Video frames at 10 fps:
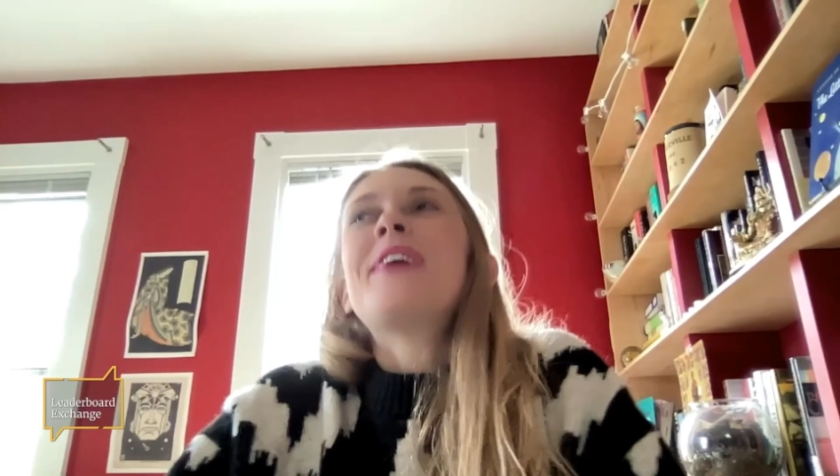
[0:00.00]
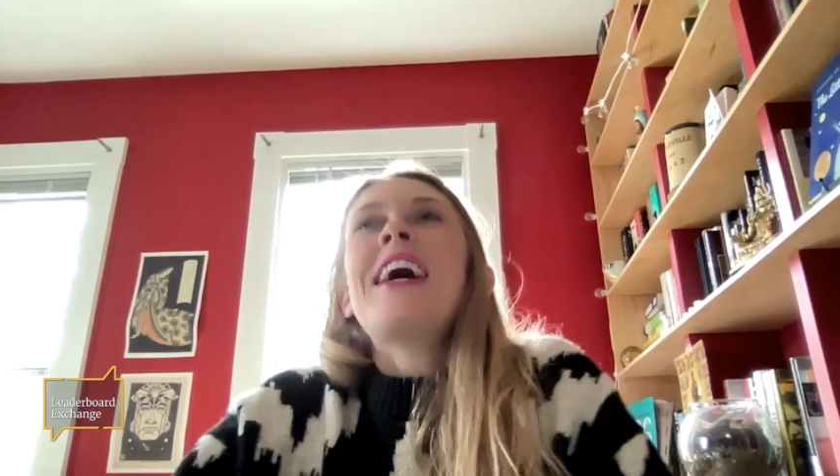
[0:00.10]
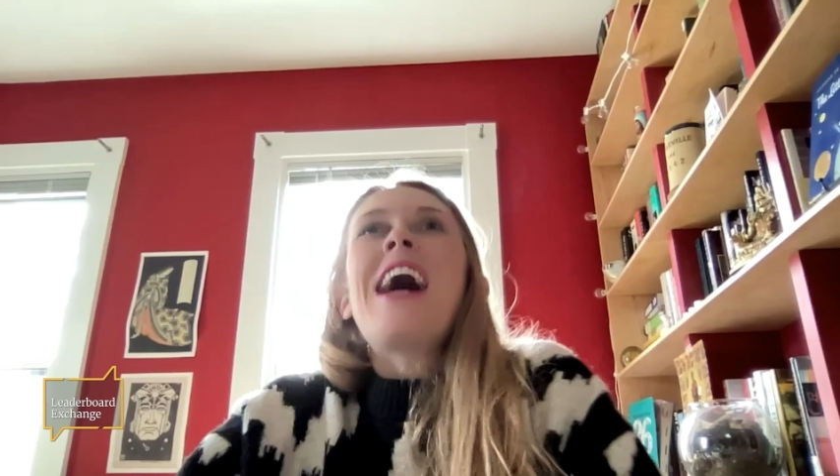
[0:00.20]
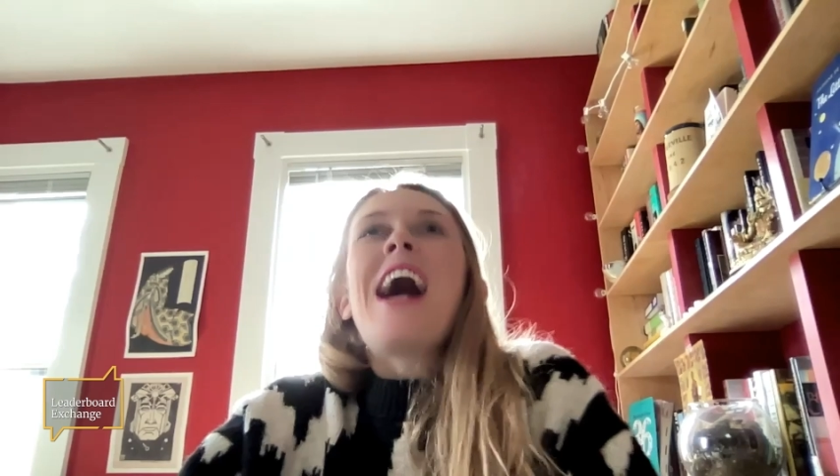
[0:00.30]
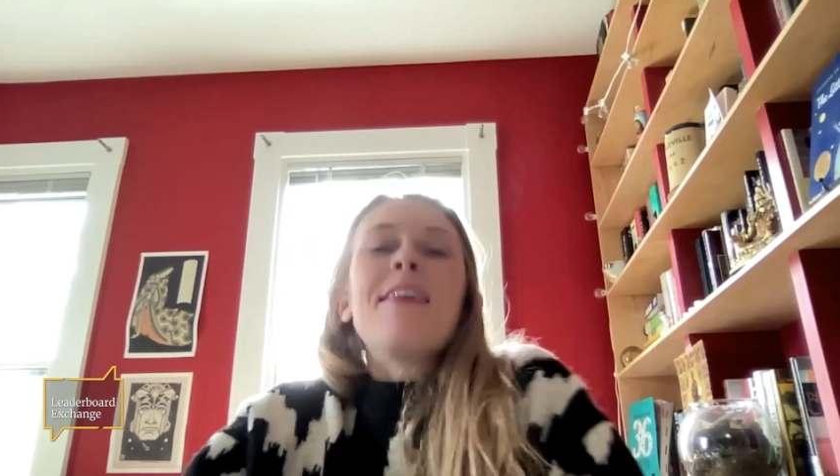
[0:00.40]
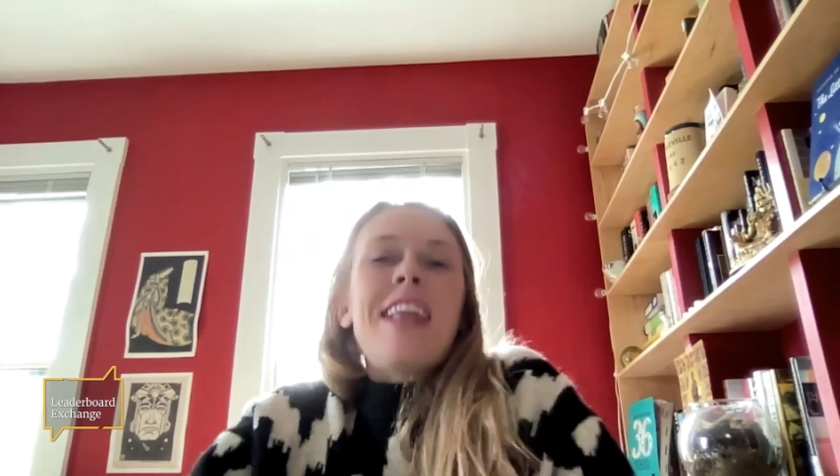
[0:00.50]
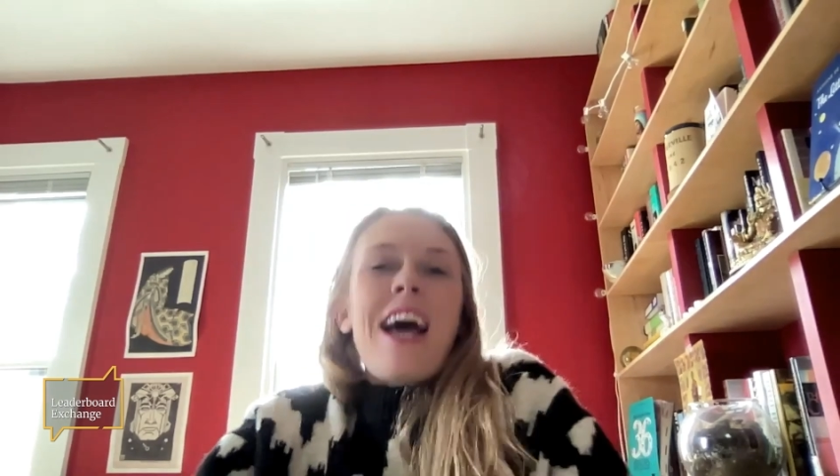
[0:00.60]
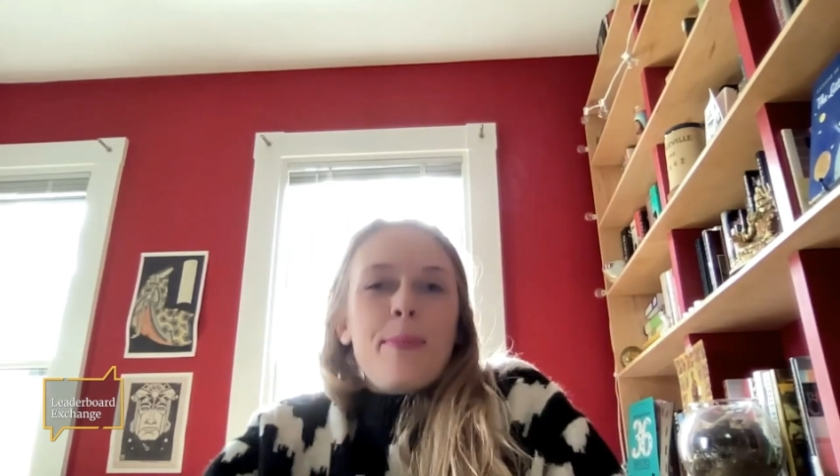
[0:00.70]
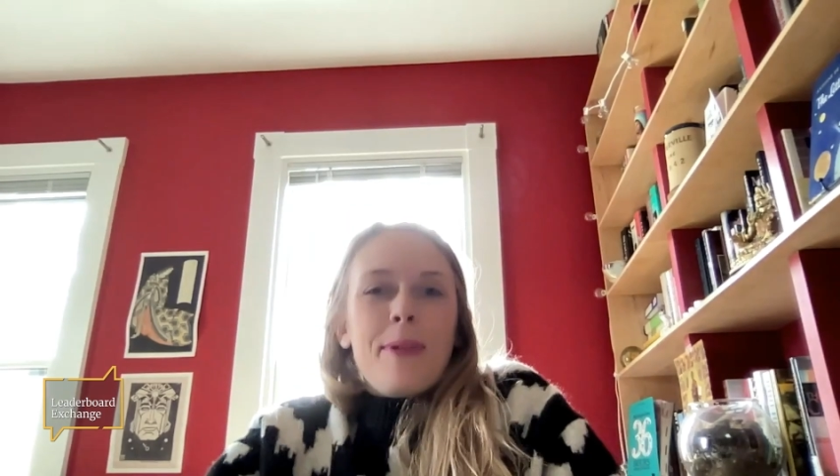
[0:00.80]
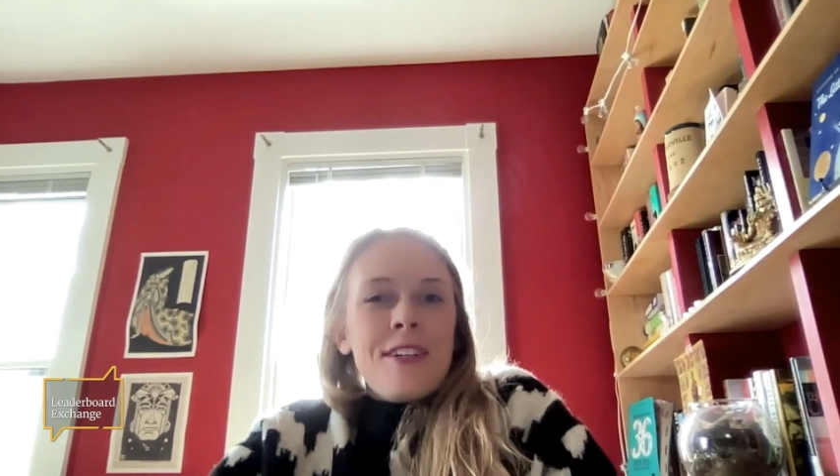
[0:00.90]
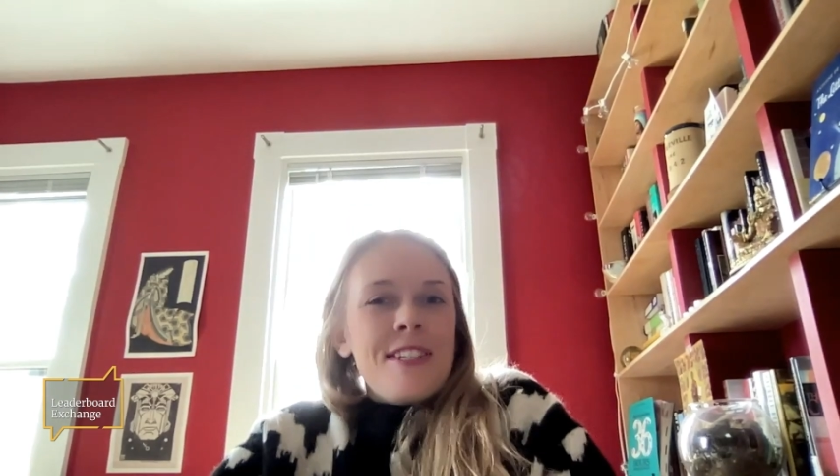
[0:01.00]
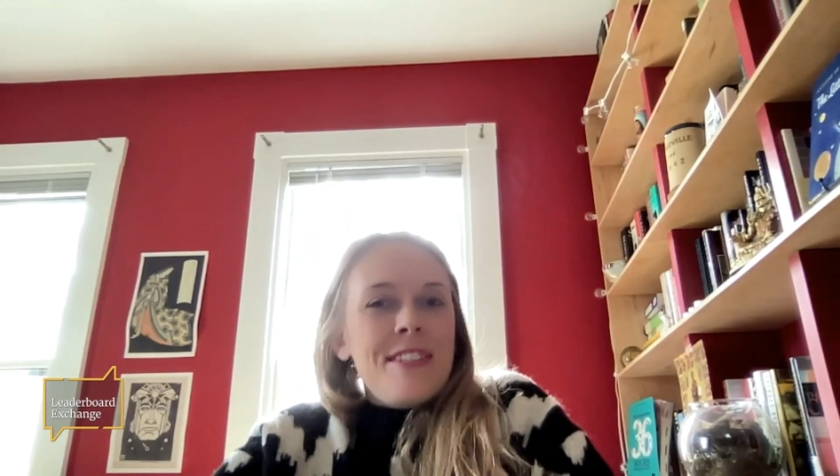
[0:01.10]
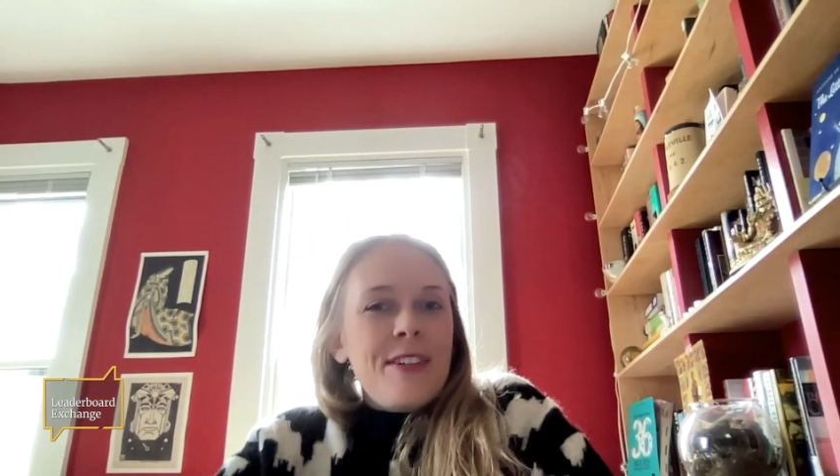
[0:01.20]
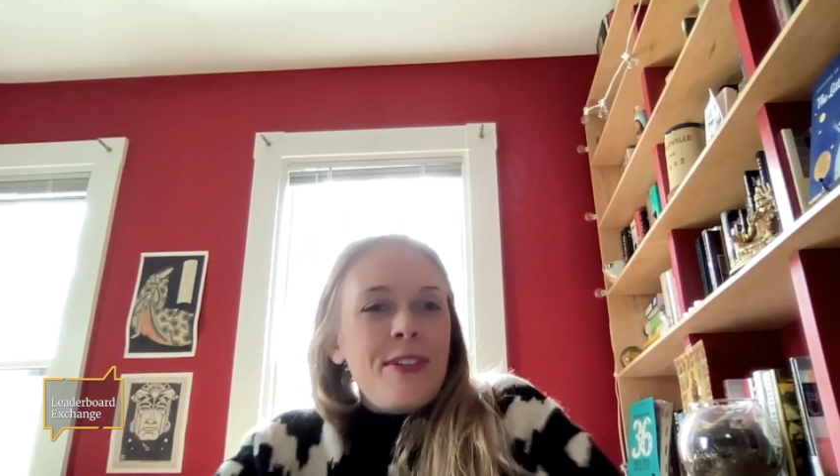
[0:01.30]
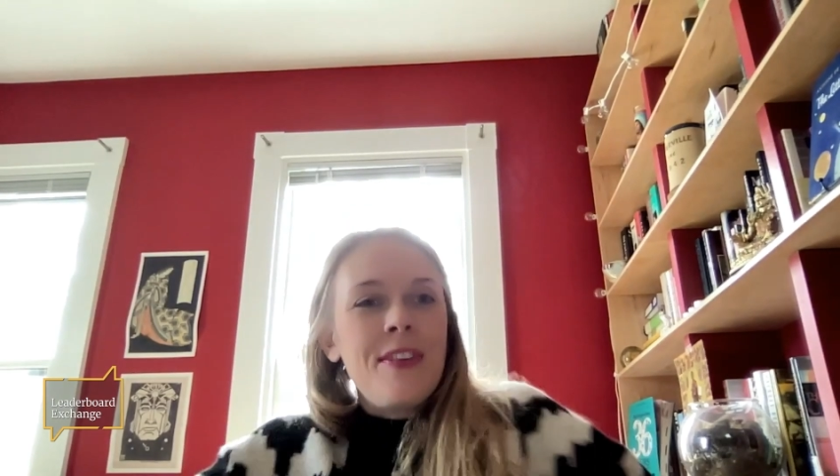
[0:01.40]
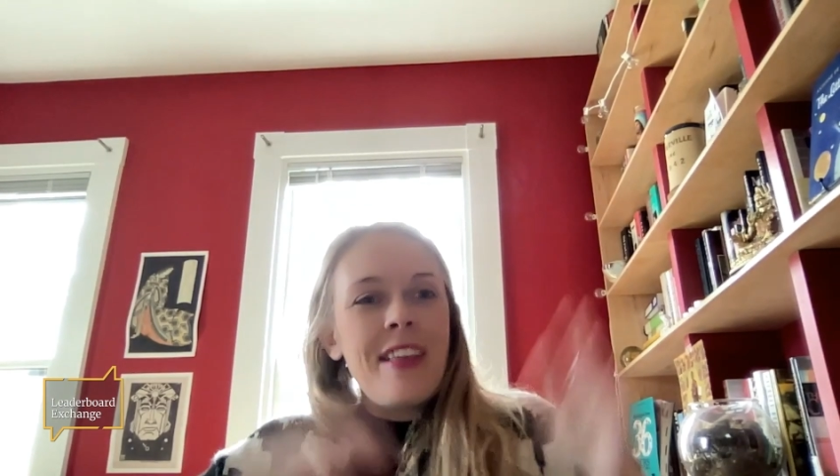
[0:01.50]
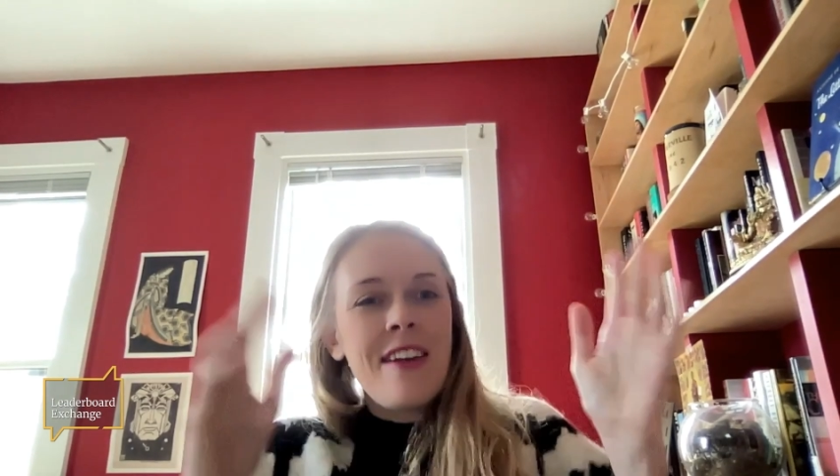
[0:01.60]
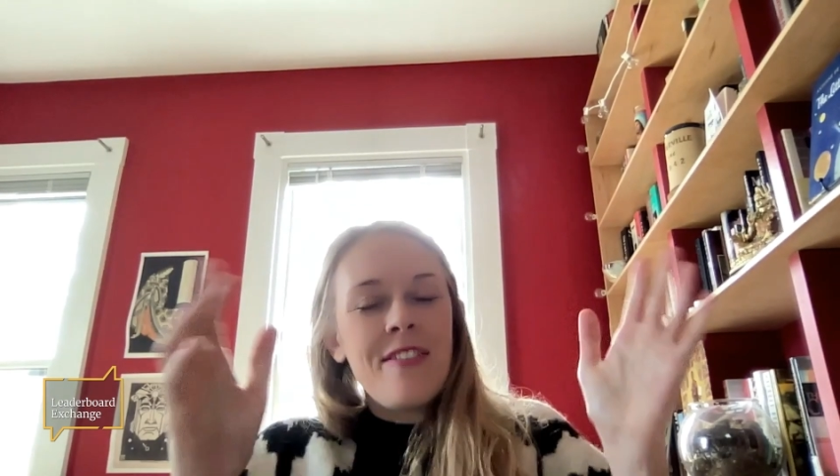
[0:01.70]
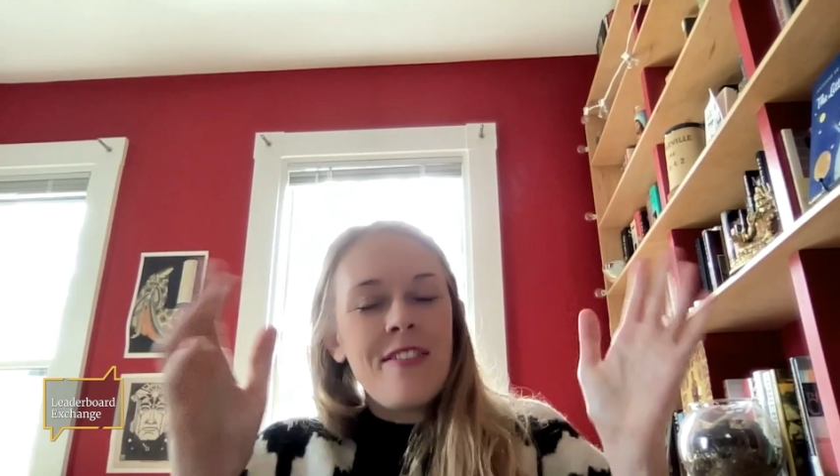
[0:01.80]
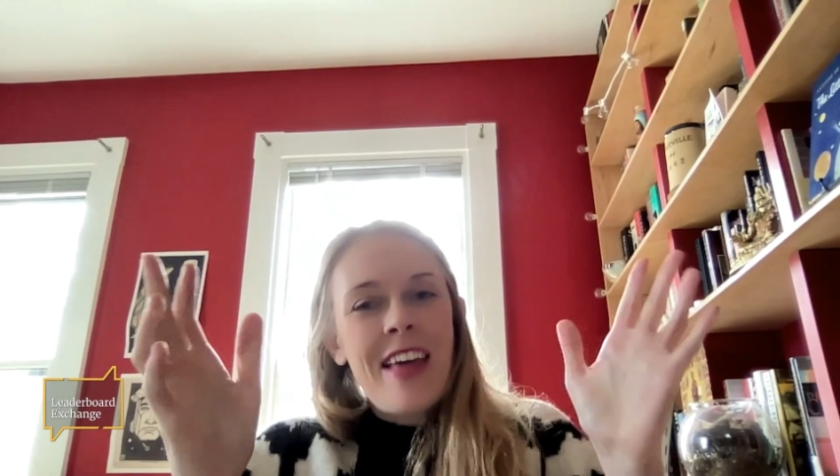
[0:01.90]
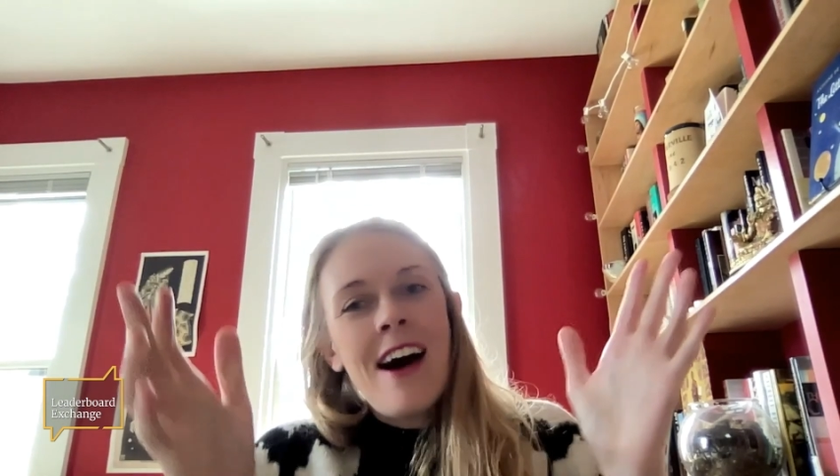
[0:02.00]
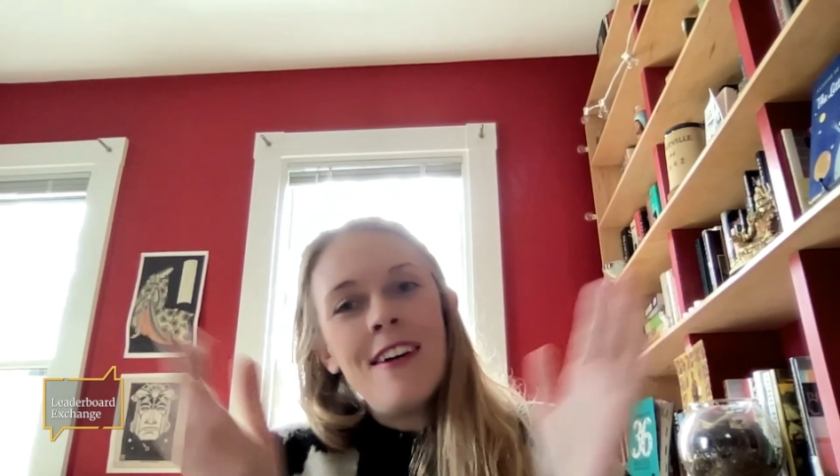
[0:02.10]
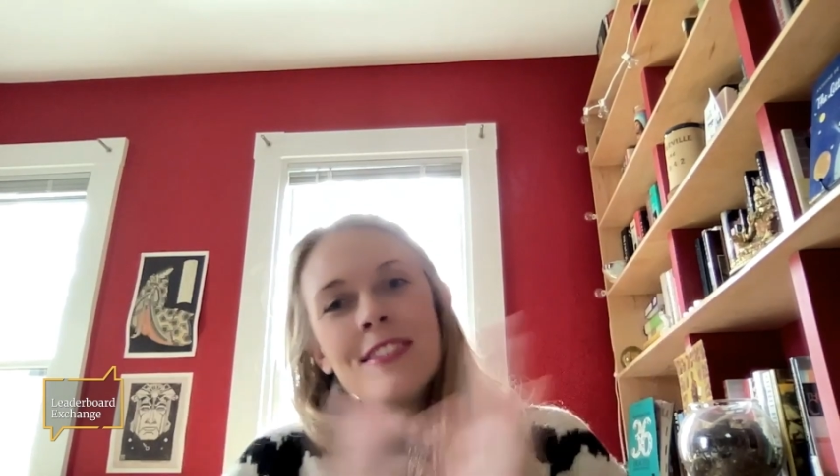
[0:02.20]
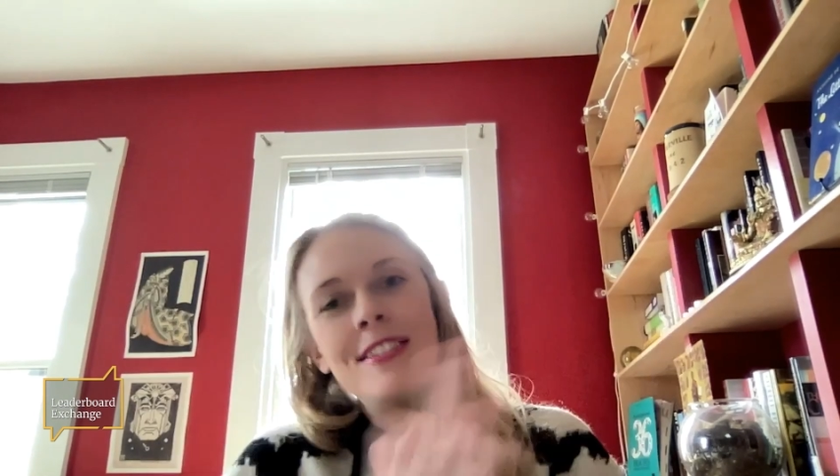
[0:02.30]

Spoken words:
I'm going to have a personal thing for the how.